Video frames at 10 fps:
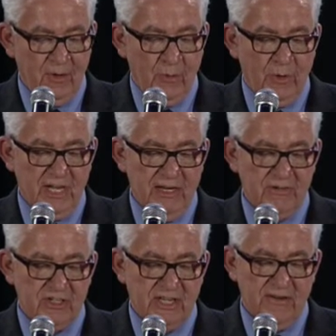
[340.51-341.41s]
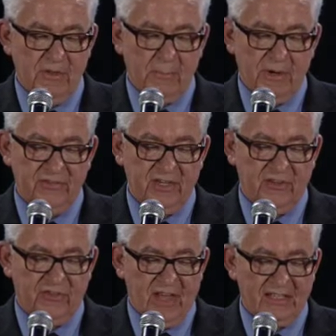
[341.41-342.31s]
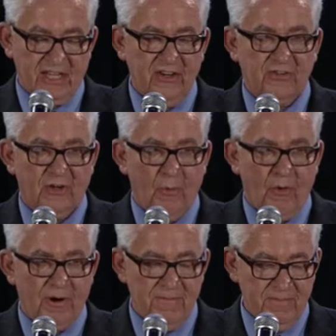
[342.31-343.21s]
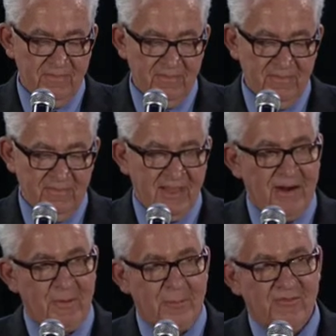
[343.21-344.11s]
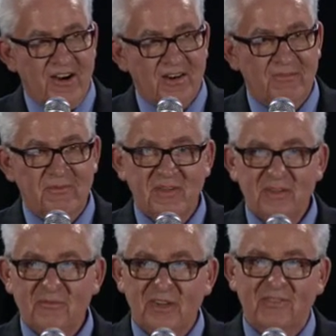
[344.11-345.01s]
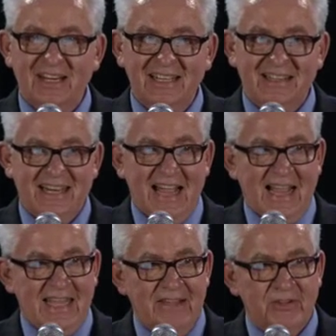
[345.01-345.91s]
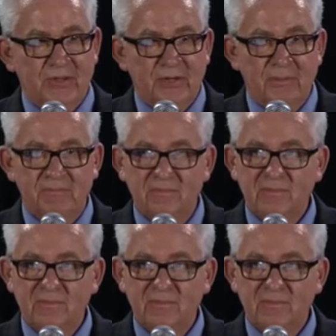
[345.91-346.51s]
When he received the President's Citation Award, I remember very vividly the day I gave it to him.